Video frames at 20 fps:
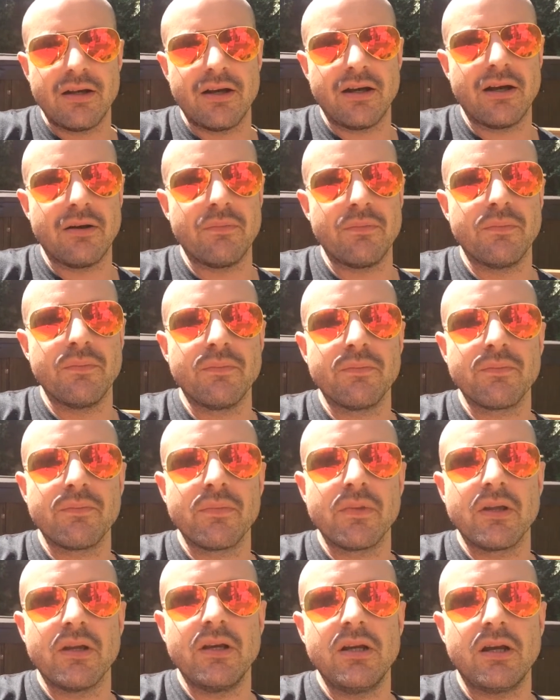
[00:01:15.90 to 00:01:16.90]

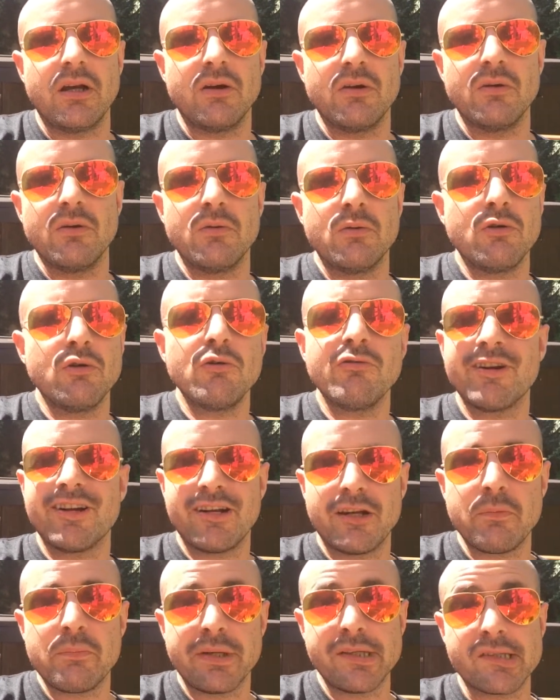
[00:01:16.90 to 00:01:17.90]
You know, we're all
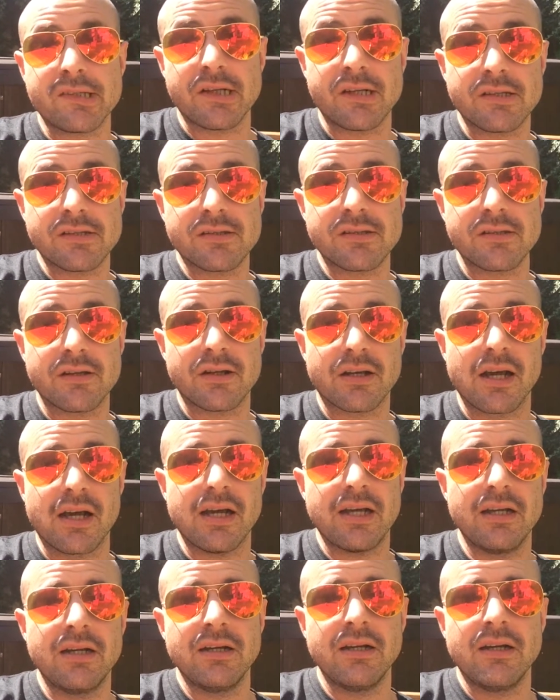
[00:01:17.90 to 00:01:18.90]
running a business,
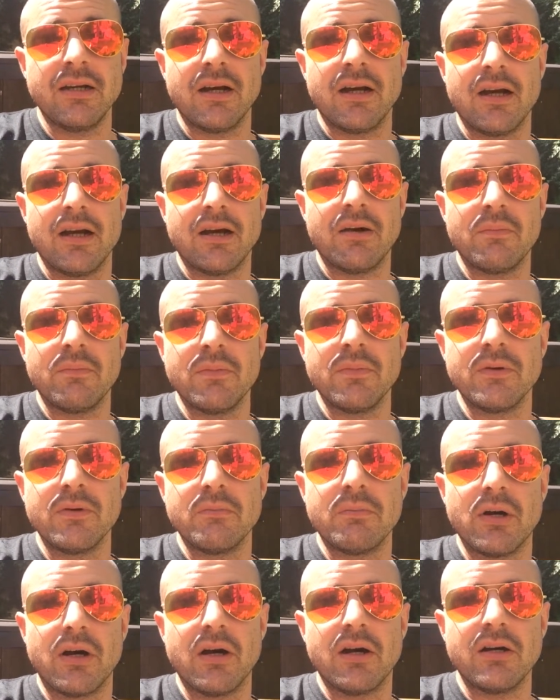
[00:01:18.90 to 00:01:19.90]
okay?
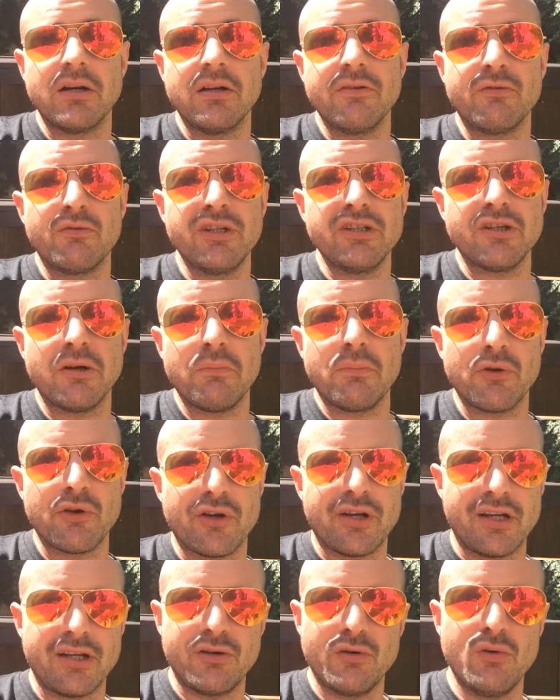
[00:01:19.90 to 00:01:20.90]
But if we jump on
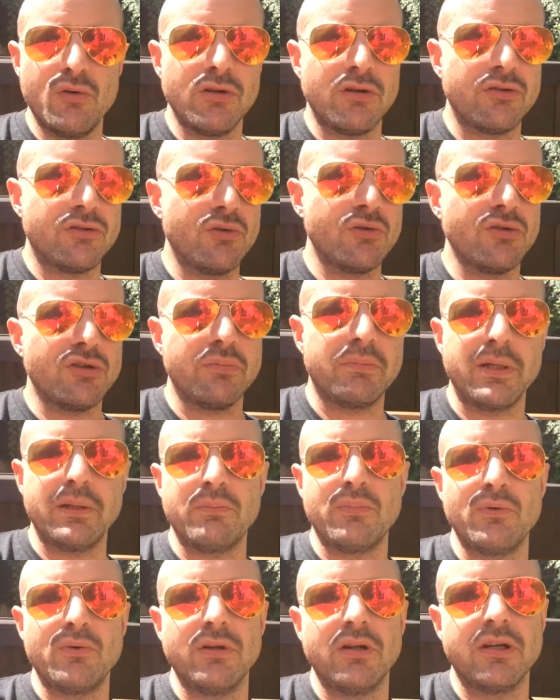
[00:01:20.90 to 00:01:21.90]
any call and talk to
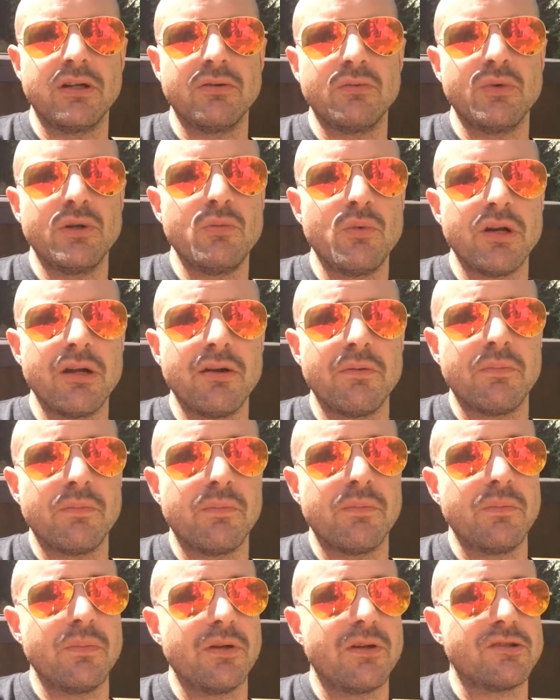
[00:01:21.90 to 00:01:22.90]
people, like, we want
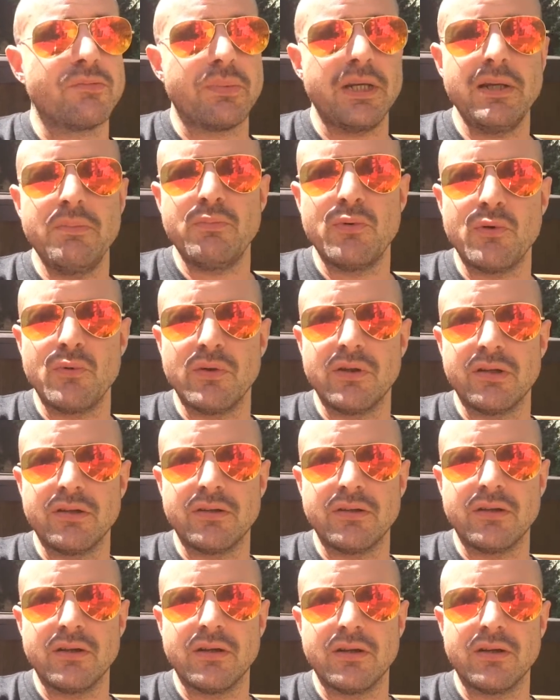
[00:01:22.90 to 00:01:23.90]
to, as people
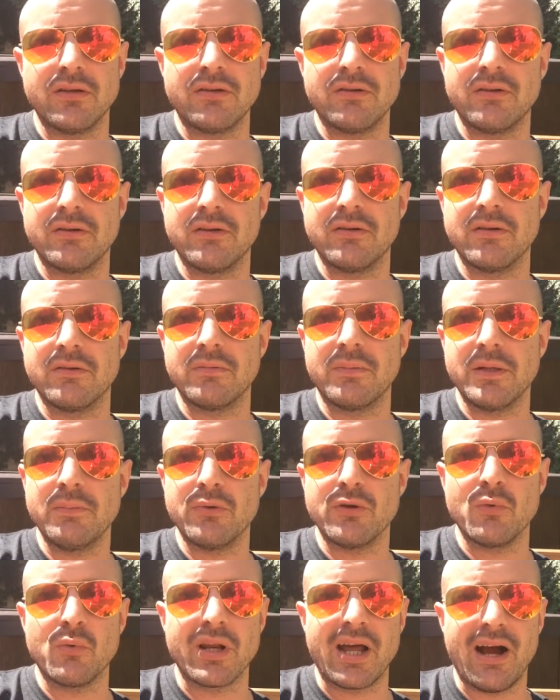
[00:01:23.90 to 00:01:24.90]
and
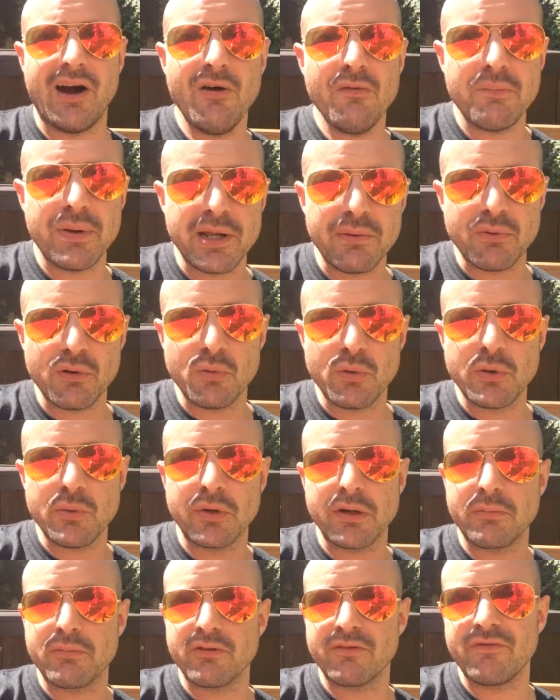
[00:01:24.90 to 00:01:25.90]
people that want to help people, we
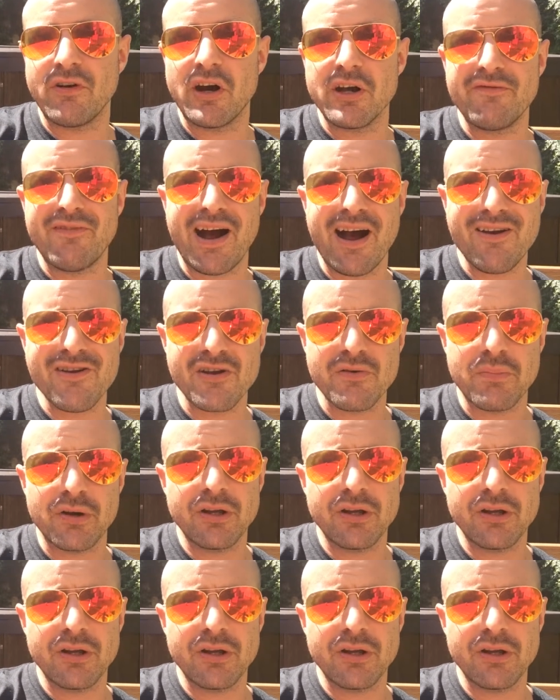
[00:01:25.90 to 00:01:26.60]
want to provide value.